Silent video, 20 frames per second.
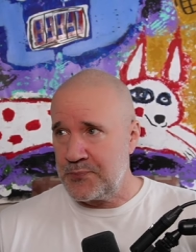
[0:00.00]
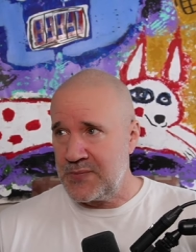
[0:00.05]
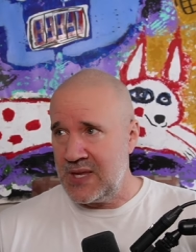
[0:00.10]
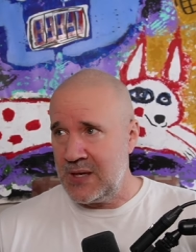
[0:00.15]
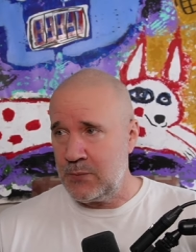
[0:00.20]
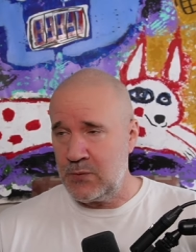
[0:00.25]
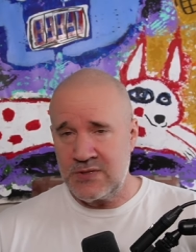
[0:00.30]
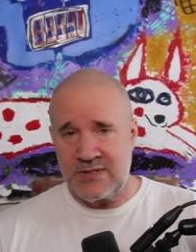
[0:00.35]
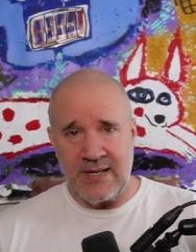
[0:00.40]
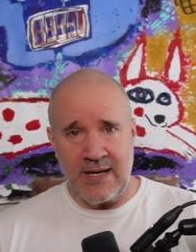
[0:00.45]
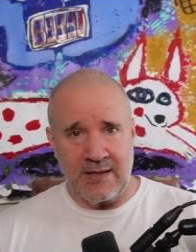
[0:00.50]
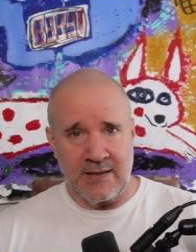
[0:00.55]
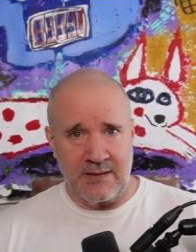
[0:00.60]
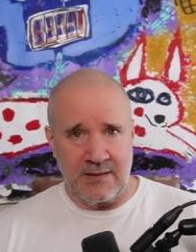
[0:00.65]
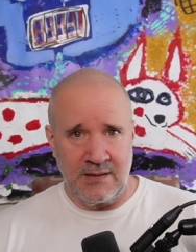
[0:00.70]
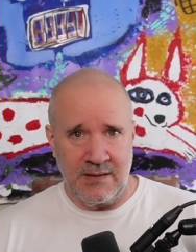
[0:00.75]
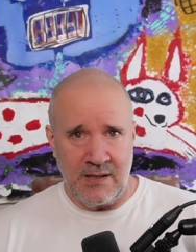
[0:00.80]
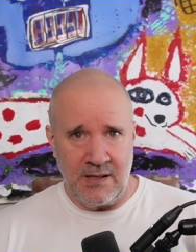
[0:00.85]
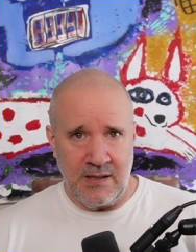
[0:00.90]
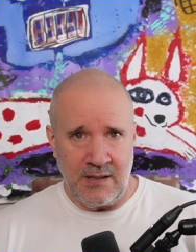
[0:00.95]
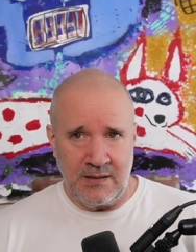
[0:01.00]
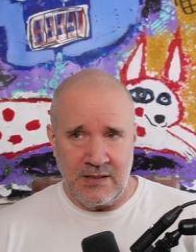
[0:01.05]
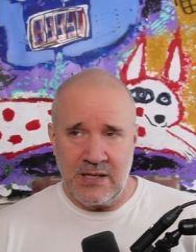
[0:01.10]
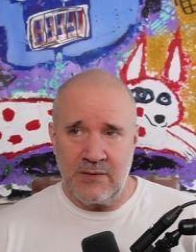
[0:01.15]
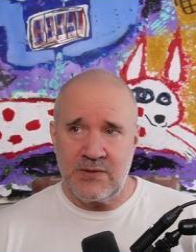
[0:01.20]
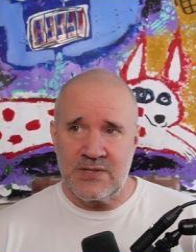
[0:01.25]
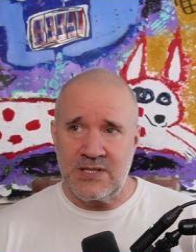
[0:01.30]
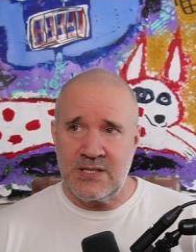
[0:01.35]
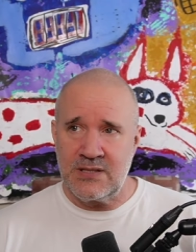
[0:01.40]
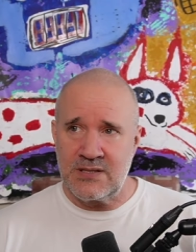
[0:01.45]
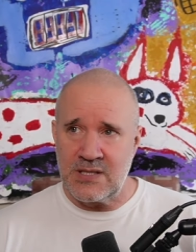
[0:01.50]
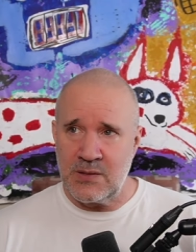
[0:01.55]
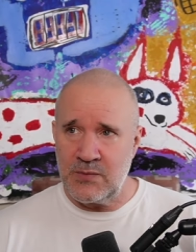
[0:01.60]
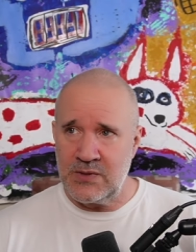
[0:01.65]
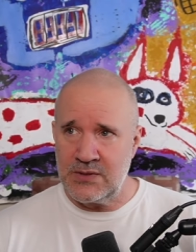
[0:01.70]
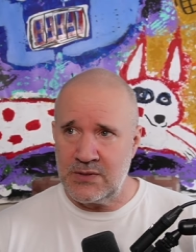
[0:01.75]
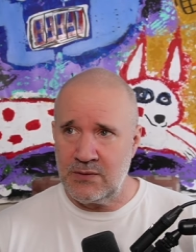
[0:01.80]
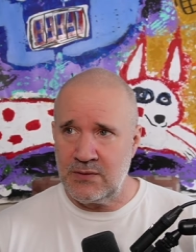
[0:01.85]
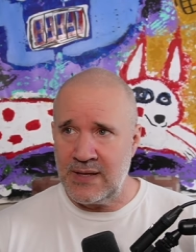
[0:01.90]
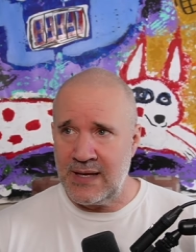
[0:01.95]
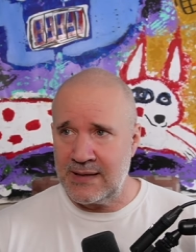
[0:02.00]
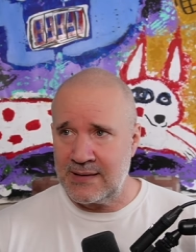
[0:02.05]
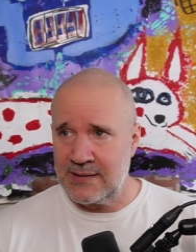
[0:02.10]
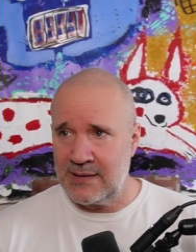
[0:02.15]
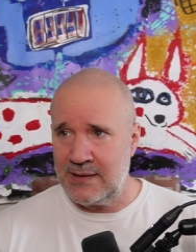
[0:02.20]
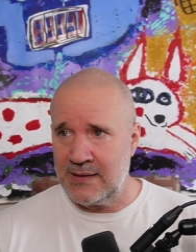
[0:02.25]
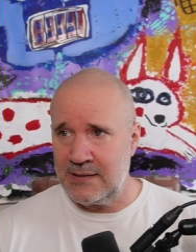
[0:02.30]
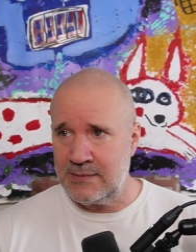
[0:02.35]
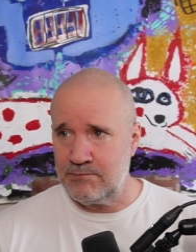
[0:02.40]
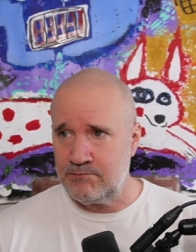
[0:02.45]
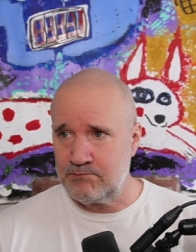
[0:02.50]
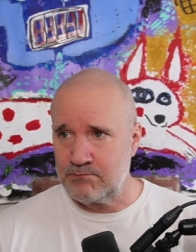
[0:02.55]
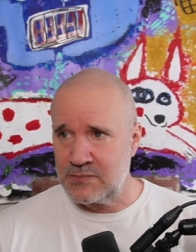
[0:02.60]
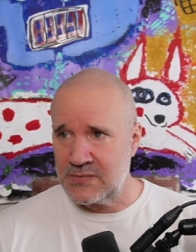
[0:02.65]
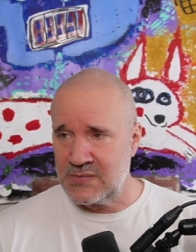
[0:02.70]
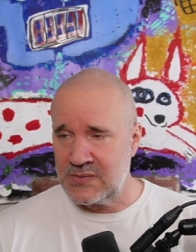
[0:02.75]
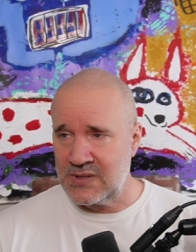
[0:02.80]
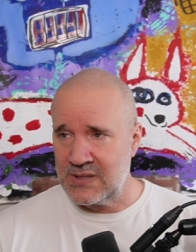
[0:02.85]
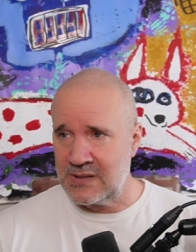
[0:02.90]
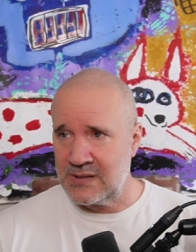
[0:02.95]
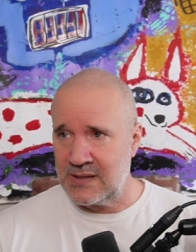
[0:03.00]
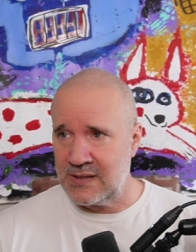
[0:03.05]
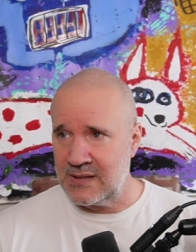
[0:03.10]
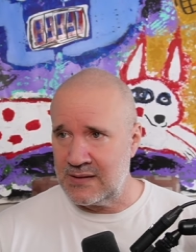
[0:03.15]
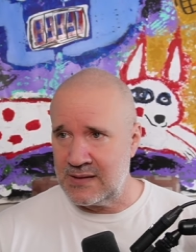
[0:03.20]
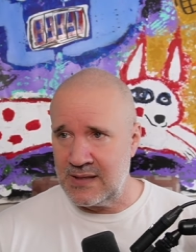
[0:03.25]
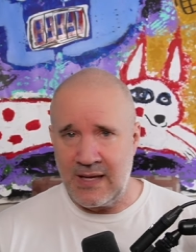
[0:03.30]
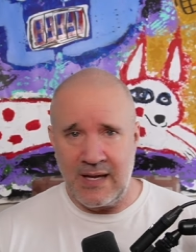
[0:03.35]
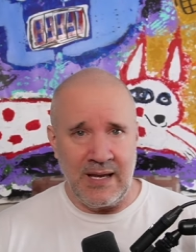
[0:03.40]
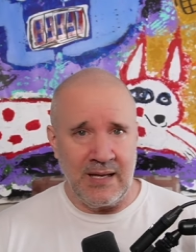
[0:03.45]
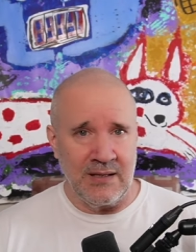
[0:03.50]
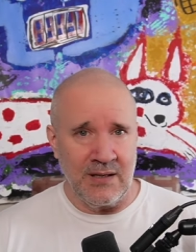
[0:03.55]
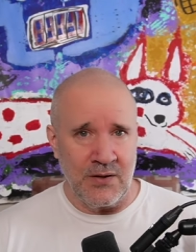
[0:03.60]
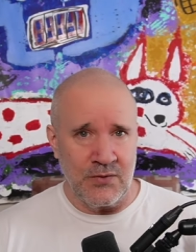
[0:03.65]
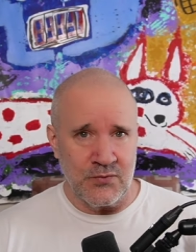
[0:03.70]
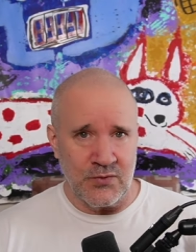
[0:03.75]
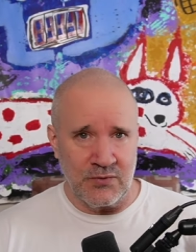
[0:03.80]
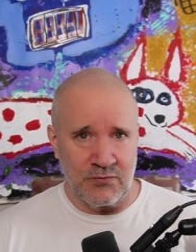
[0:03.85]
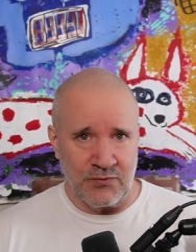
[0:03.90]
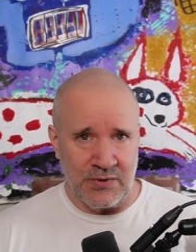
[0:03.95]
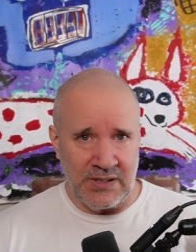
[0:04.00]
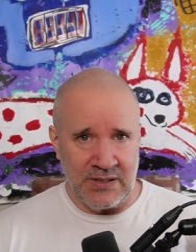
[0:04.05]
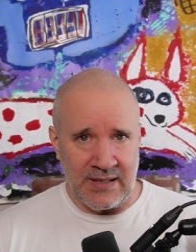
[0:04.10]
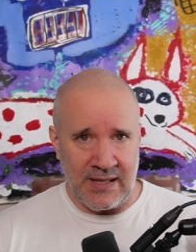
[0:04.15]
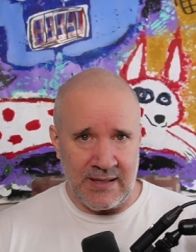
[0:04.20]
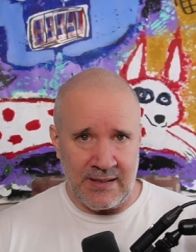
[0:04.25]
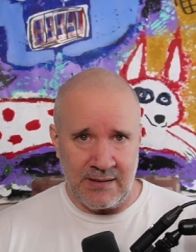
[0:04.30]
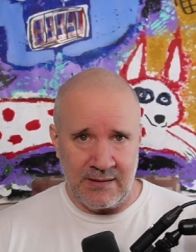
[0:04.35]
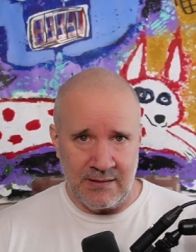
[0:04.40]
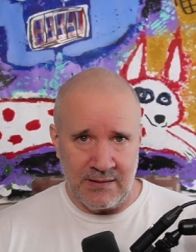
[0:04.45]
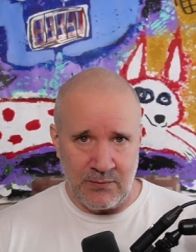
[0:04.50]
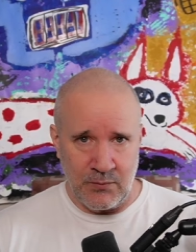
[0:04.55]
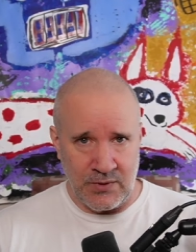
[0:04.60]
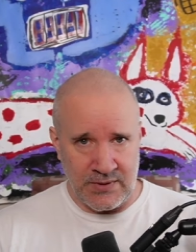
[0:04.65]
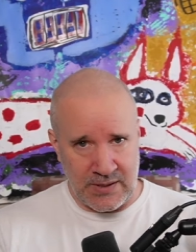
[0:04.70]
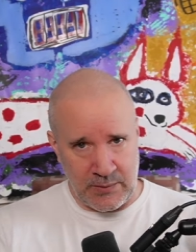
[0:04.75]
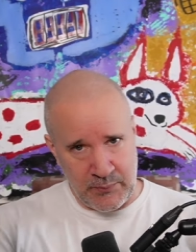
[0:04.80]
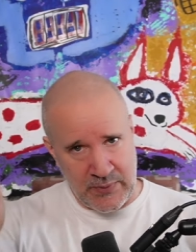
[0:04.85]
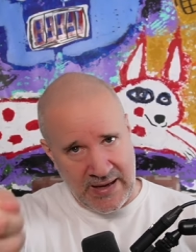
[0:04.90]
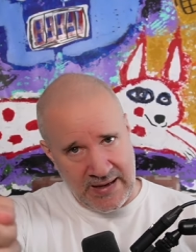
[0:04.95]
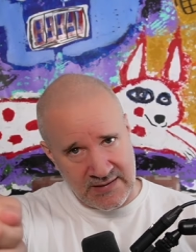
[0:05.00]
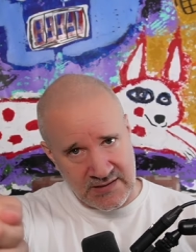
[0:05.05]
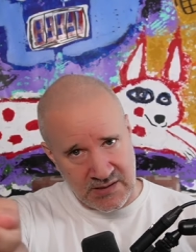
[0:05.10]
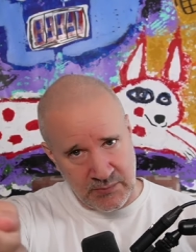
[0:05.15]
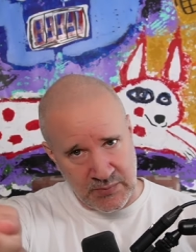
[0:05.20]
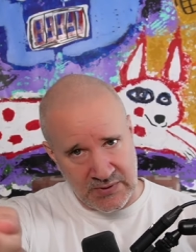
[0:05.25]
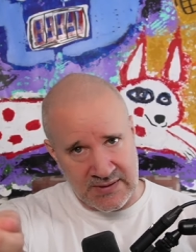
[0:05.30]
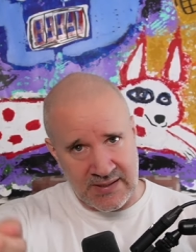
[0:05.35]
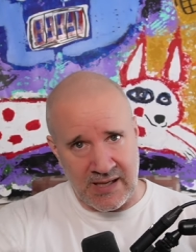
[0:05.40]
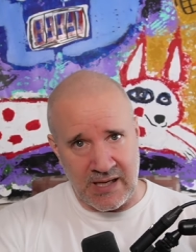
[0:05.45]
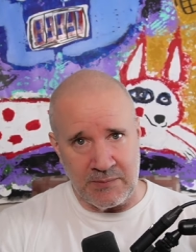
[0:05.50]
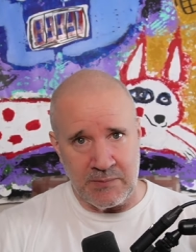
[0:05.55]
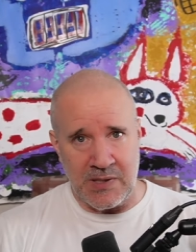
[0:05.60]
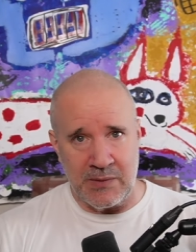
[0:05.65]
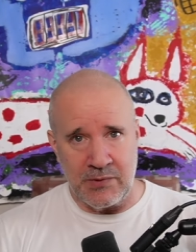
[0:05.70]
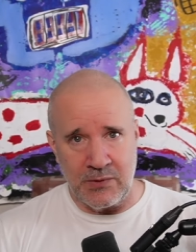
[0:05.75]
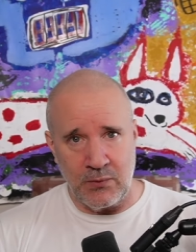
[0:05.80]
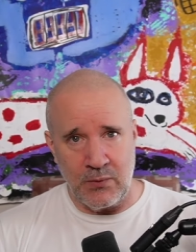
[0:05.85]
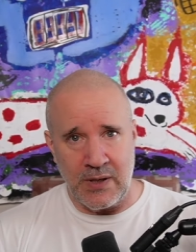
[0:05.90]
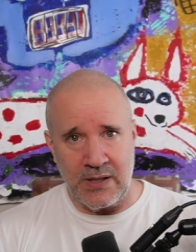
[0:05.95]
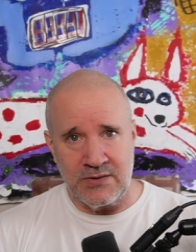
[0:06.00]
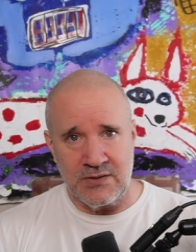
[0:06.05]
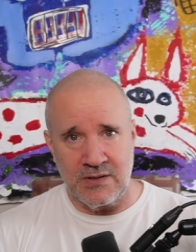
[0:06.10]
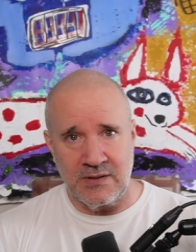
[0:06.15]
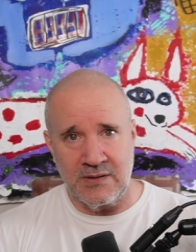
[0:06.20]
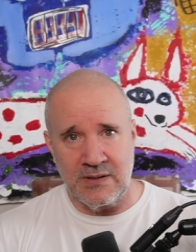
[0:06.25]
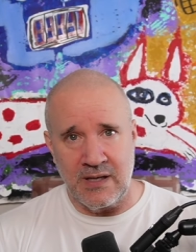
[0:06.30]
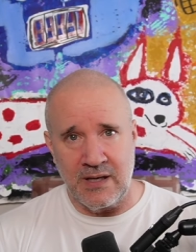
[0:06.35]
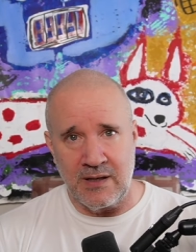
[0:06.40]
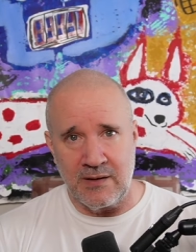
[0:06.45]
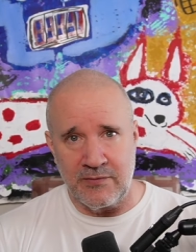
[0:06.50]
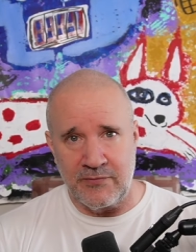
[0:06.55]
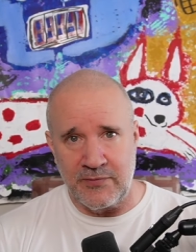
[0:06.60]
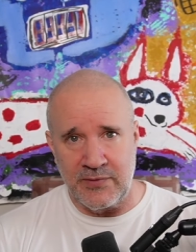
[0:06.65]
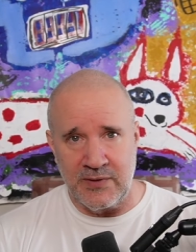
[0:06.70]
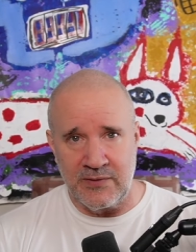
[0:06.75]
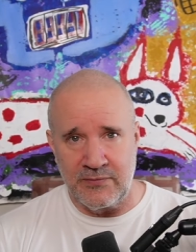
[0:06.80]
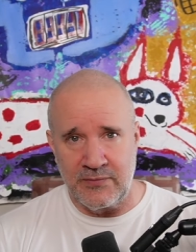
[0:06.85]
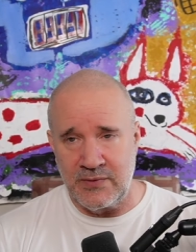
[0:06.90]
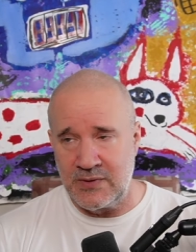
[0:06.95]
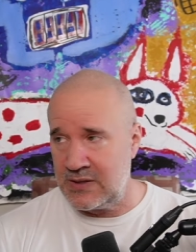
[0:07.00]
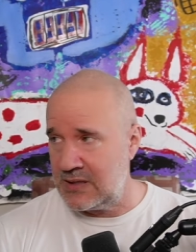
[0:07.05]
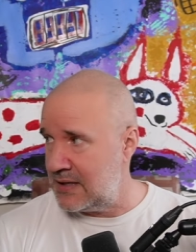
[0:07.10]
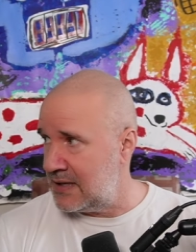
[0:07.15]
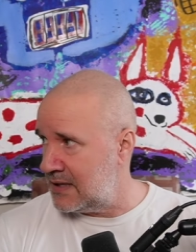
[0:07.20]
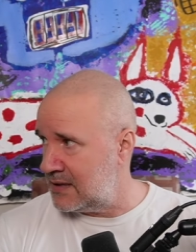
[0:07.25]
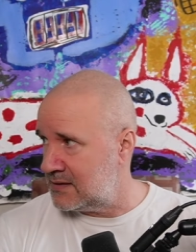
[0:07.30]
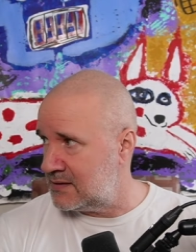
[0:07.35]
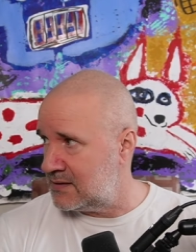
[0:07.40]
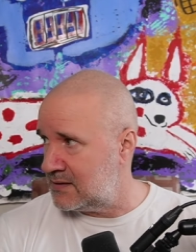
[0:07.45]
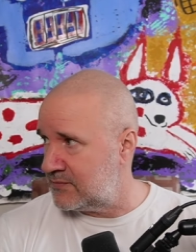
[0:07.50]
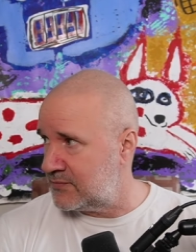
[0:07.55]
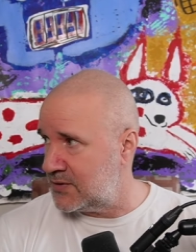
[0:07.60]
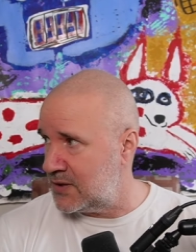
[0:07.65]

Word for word: it was like you ever see someone do like the the, the 800 relay where they pass the baton. Remember watching uh, Fl-